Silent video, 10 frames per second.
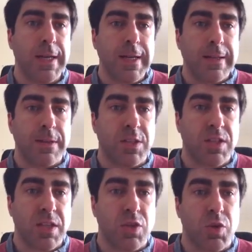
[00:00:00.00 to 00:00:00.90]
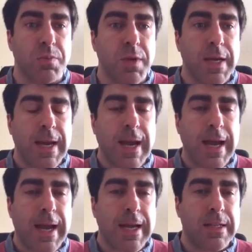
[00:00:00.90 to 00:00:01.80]
this syndrome,
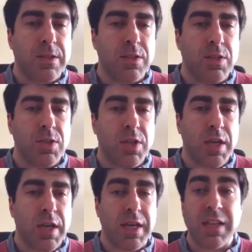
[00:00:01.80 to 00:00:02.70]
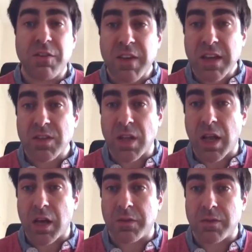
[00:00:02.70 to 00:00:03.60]
and it affects the
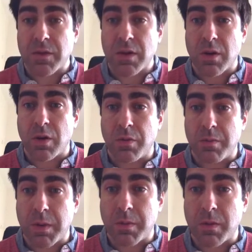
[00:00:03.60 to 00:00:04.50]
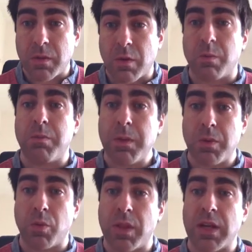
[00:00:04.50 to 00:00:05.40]
lives of people. So people
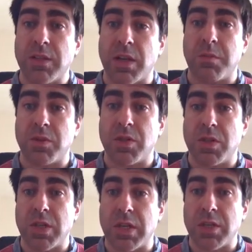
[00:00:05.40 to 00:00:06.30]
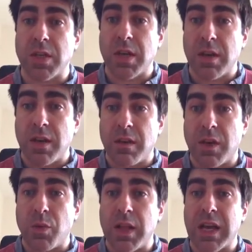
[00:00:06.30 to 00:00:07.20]
with Alzheimer's disease, they
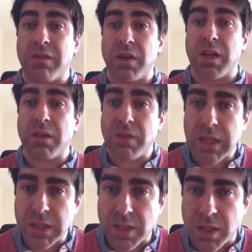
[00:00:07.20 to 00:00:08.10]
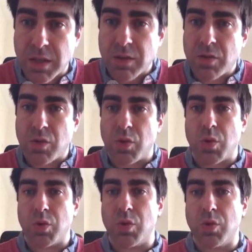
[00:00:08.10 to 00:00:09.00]
will have inability to
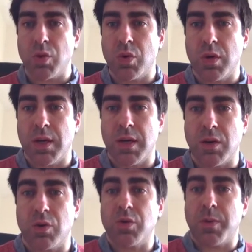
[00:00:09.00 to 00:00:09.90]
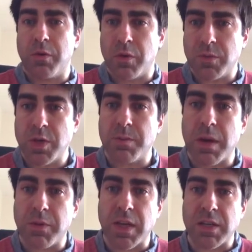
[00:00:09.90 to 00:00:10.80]
do or to perform some
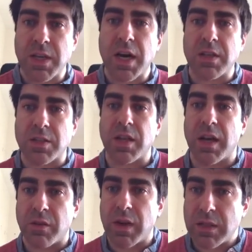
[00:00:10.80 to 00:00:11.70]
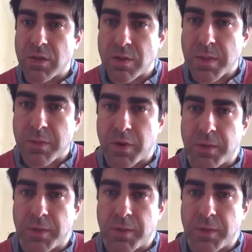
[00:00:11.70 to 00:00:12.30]
everyday tasks like related to memory.